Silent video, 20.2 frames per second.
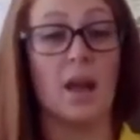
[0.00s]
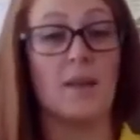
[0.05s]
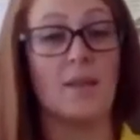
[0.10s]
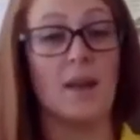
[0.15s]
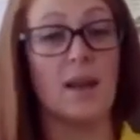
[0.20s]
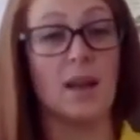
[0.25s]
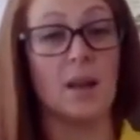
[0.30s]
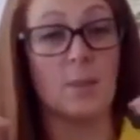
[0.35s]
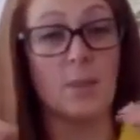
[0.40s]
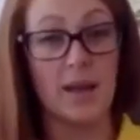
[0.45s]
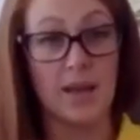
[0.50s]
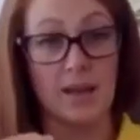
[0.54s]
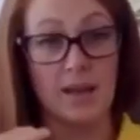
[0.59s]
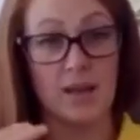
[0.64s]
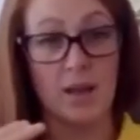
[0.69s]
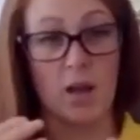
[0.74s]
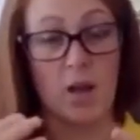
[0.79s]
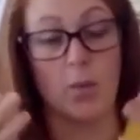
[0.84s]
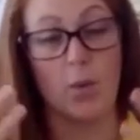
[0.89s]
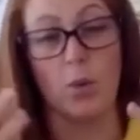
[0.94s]
and they are
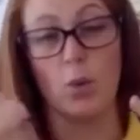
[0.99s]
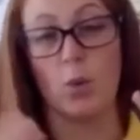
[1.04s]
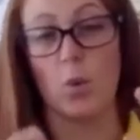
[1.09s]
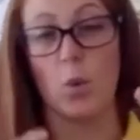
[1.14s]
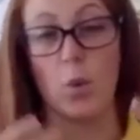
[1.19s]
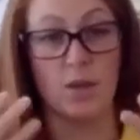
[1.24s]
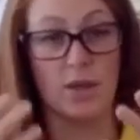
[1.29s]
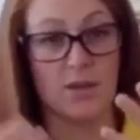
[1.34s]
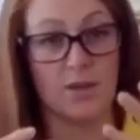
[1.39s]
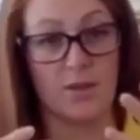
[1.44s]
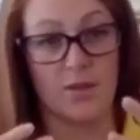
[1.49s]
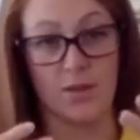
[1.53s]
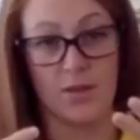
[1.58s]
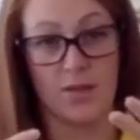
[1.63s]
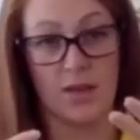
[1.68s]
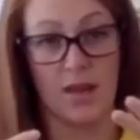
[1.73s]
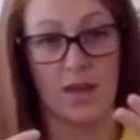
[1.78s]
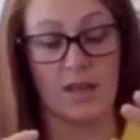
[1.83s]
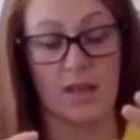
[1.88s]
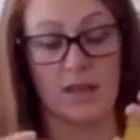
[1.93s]
picking up on all the
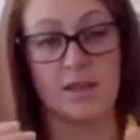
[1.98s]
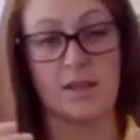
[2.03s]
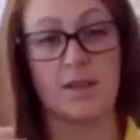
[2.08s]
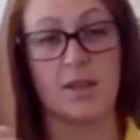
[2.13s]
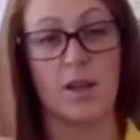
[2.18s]
different things.